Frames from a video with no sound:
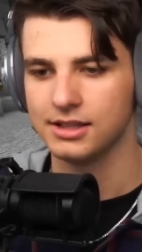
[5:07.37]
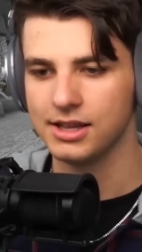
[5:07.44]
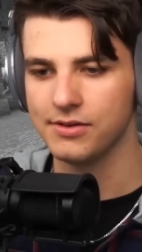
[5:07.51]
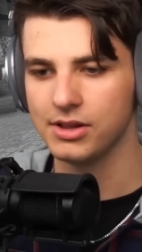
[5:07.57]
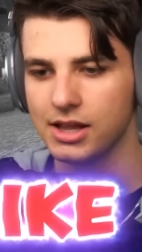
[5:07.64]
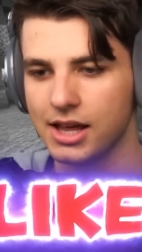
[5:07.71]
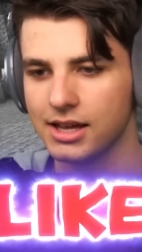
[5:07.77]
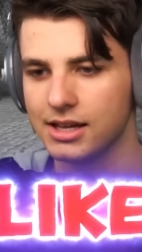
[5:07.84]
Leave
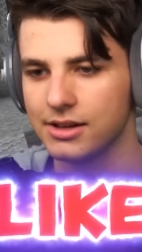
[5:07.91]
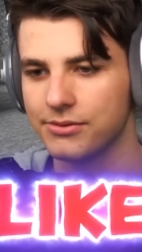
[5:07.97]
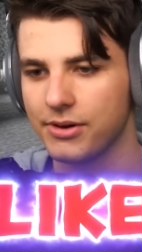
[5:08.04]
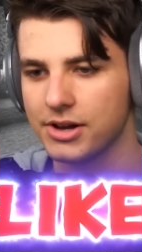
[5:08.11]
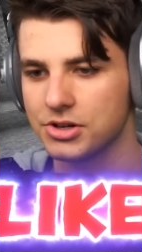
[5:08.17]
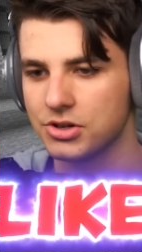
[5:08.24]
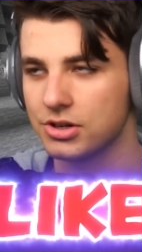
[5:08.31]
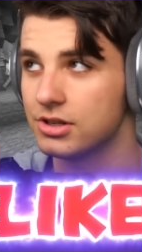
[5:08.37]
a like if
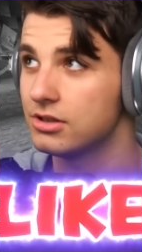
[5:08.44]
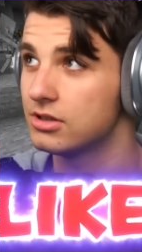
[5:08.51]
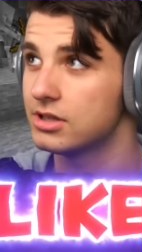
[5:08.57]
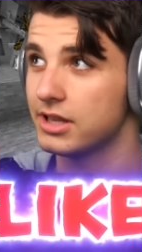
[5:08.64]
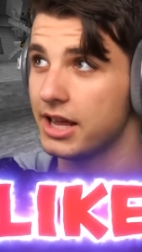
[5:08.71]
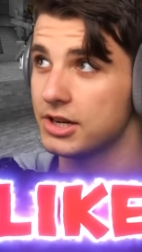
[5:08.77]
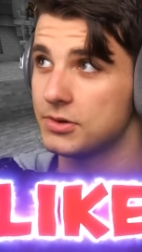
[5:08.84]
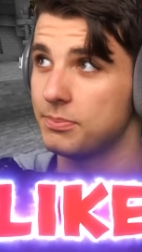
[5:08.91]
I should
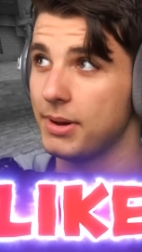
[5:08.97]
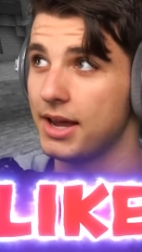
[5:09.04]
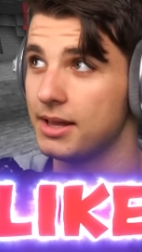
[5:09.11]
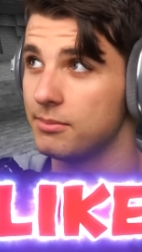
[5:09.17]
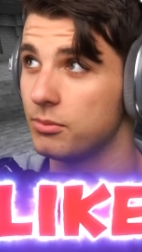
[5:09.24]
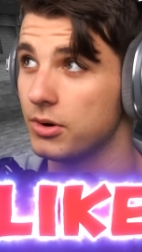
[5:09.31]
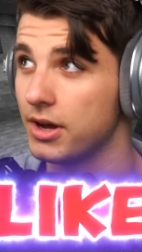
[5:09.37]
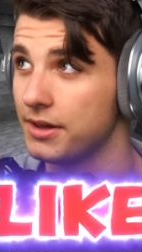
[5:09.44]
slash
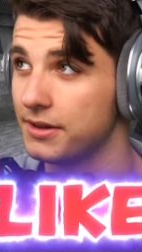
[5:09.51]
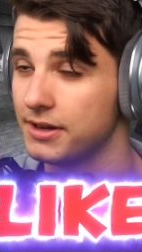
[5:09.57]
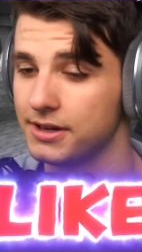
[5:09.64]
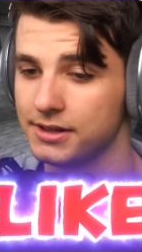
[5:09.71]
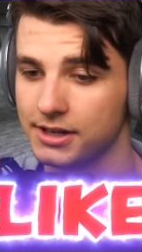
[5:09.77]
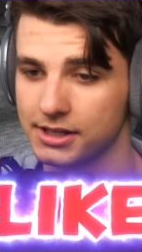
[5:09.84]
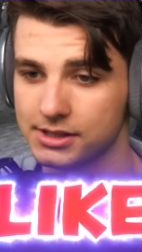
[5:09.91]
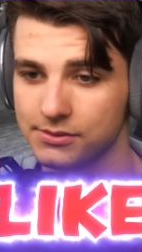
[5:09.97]
ban Brianna
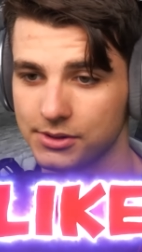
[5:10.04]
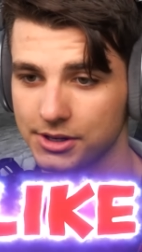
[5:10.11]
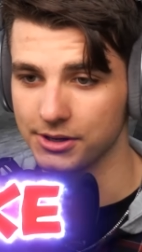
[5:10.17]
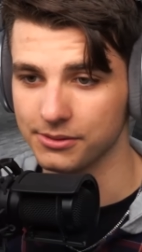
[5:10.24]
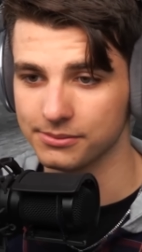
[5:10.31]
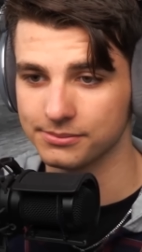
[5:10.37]
in the next video.